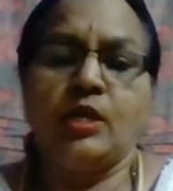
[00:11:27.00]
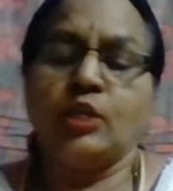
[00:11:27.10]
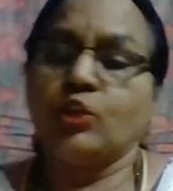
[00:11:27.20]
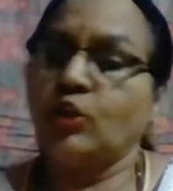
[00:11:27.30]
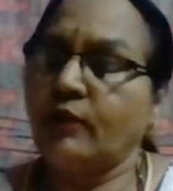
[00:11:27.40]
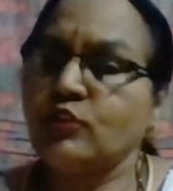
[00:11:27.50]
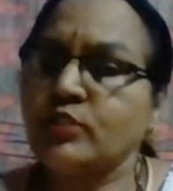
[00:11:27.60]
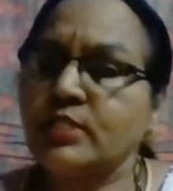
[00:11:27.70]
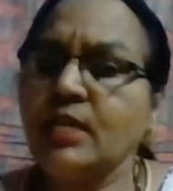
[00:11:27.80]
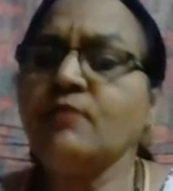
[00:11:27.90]
you'll have to
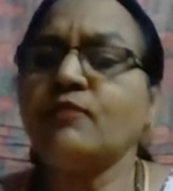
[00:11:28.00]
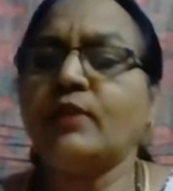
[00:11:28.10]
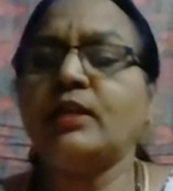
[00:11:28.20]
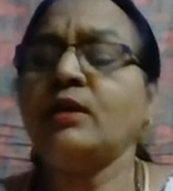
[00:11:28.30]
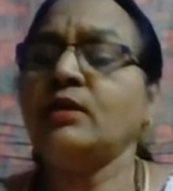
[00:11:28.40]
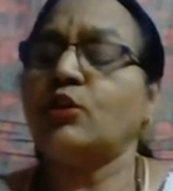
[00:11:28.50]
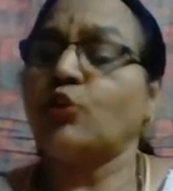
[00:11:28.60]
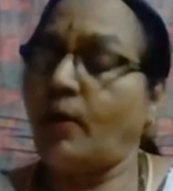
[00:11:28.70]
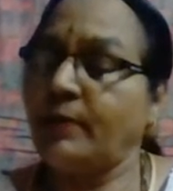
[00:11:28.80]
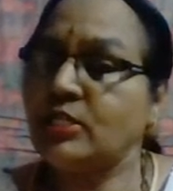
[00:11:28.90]
see whether
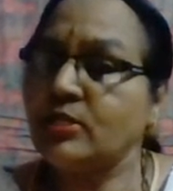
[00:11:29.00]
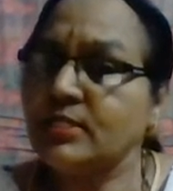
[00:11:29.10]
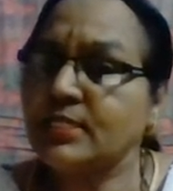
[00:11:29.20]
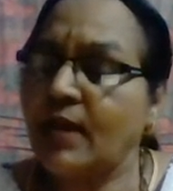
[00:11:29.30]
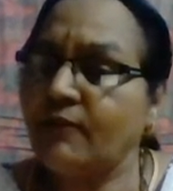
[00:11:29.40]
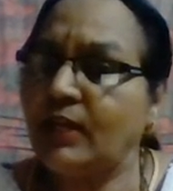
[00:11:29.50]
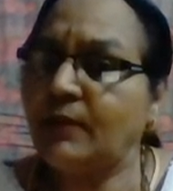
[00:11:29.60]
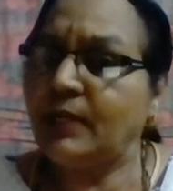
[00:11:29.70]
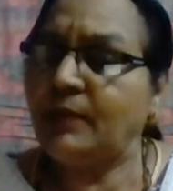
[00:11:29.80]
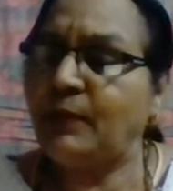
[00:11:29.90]
raw materials are
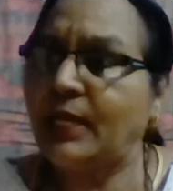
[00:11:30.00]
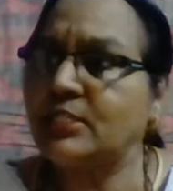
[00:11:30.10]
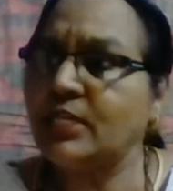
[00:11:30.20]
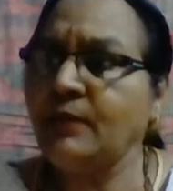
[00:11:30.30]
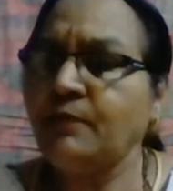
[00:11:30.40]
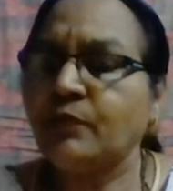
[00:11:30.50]
available in plenty.